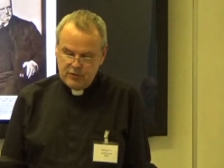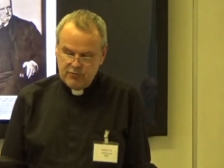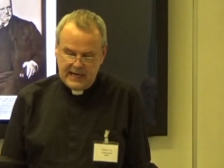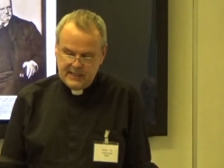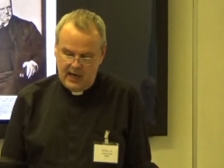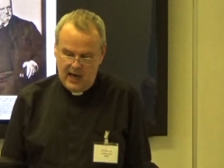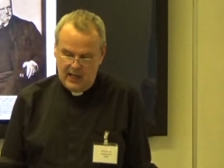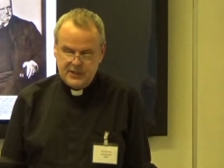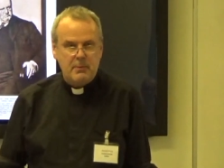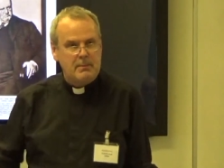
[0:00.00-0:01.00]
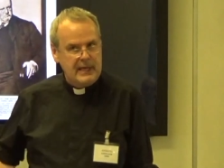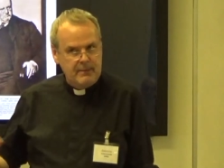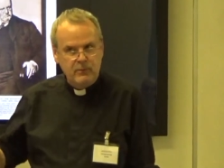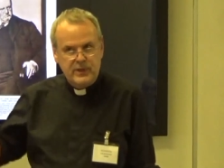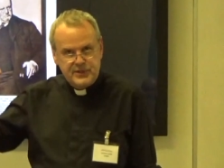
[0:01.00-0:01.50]
Greatheart,
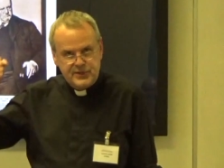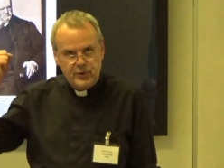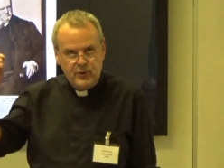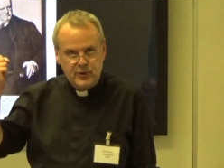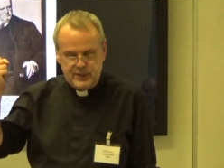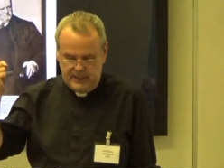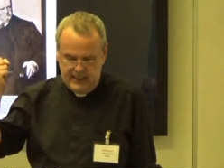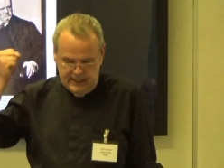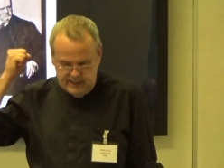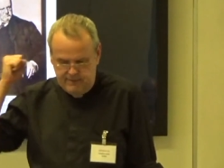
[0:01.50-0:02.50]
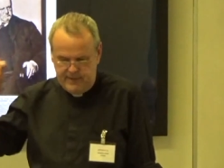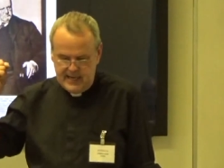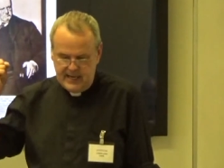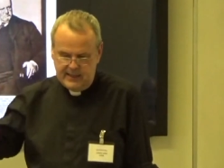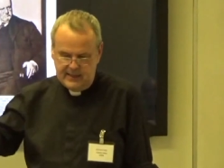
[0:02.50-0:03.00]
with the sword
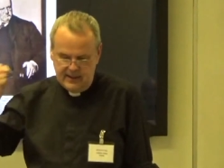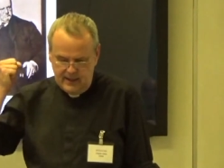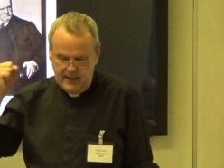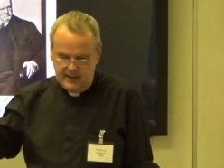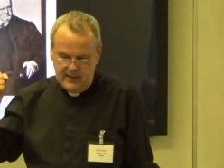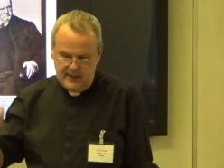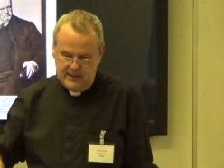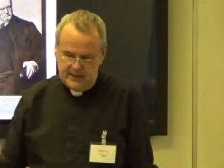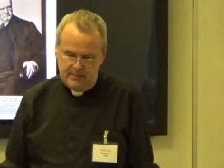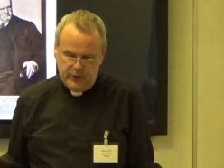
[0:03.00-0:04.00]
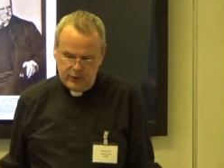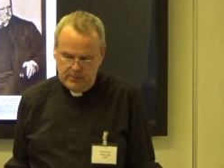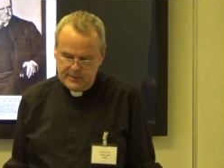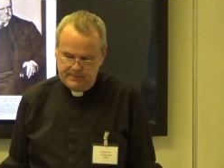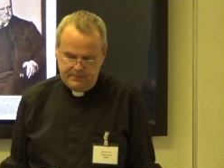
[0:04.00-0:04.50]
defending the uh,
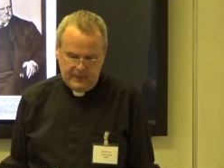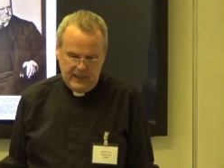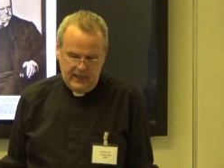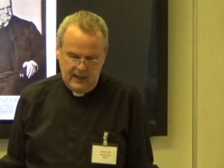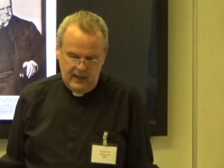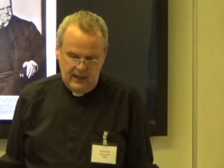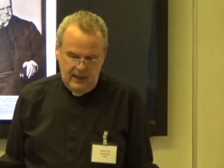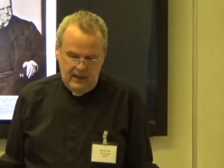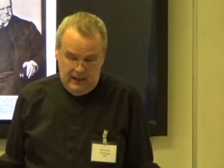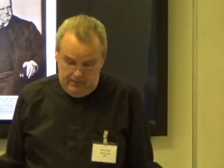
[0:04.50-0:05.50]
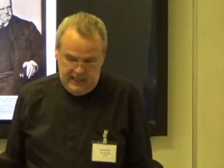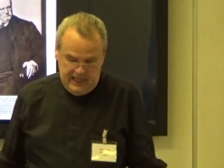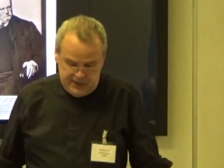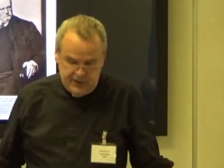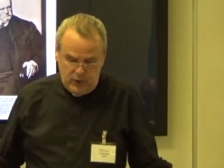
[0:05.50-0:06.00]
pilgrims.
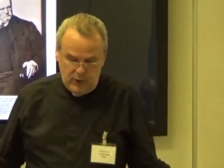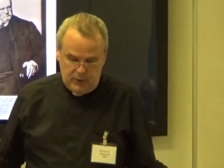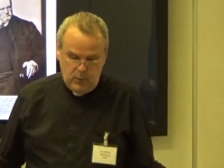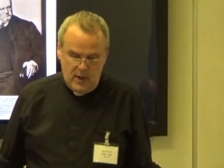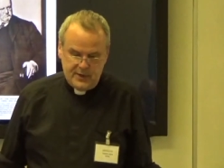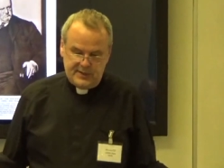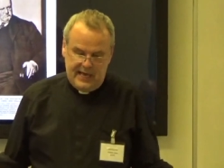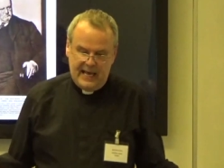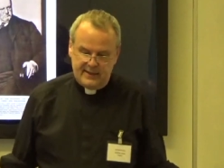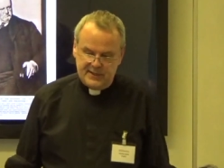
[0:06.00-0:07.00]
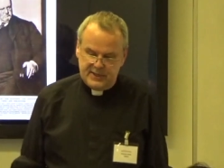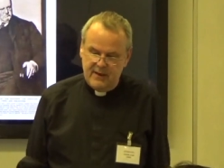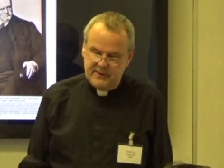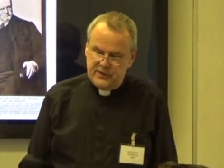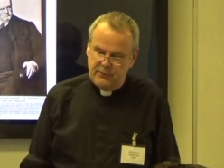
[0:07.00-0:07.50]
His sword was at the
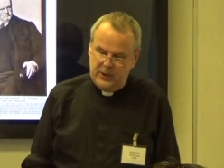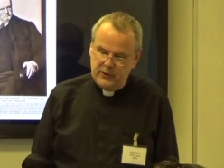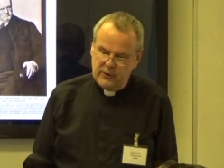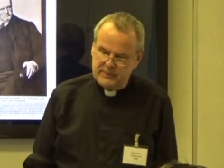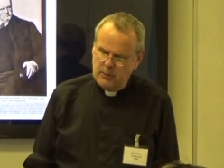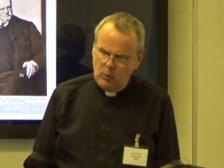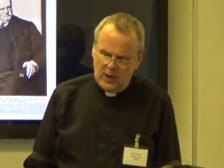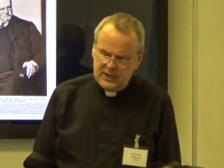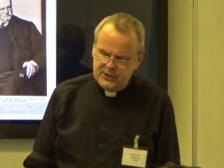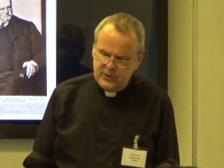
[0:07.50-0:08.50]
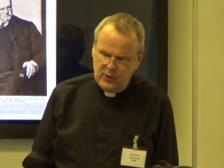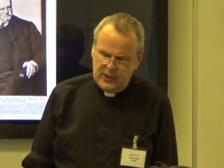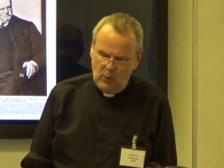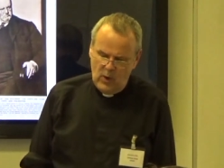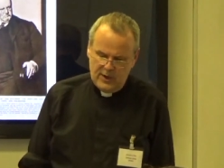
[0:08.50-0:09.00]
service of pilgrims, and what a sword
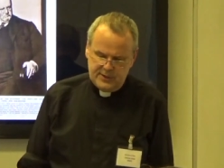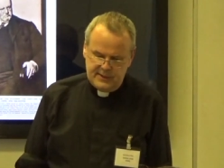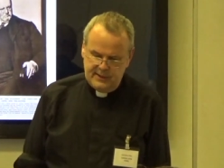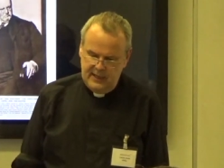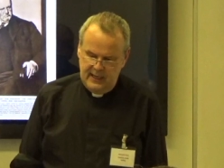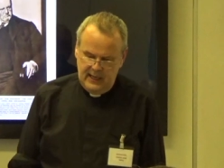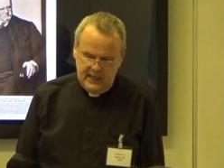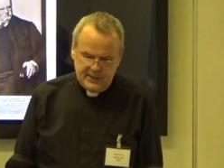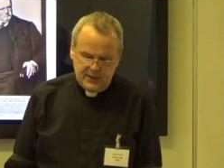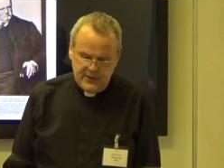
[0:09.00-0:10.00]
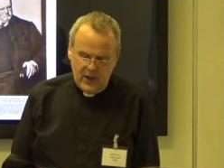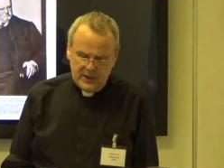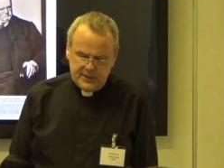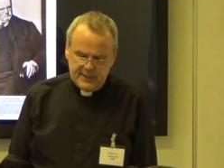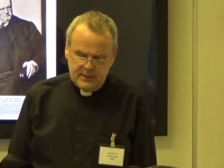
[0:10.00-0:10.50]
it was! His
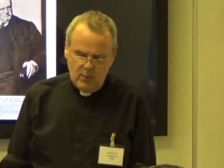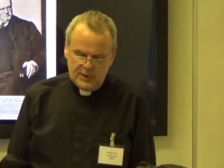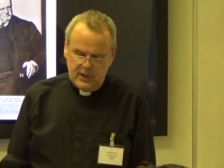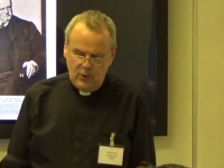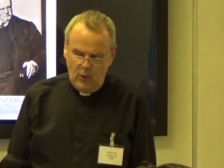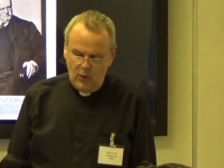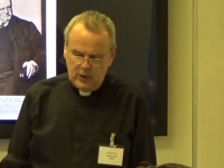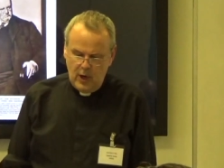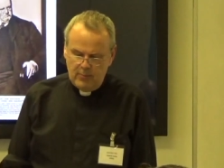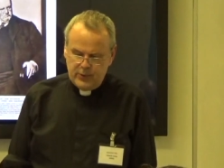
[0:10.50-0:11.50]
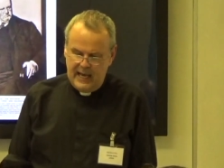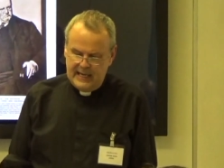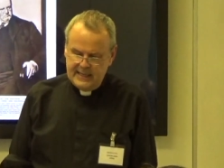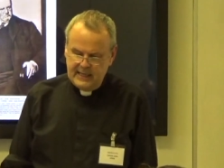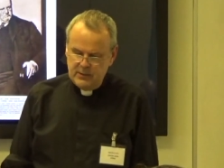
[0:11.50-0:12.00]
Catholicism was an
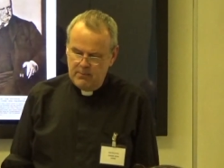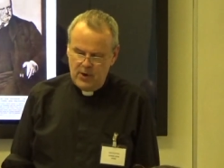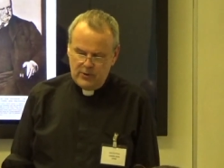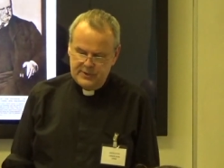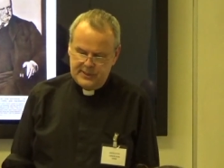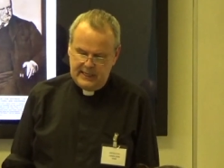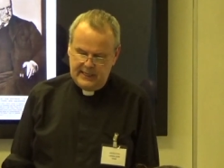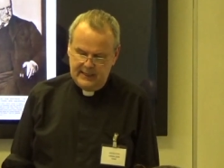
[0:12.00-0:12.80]
all-comprehending democracy.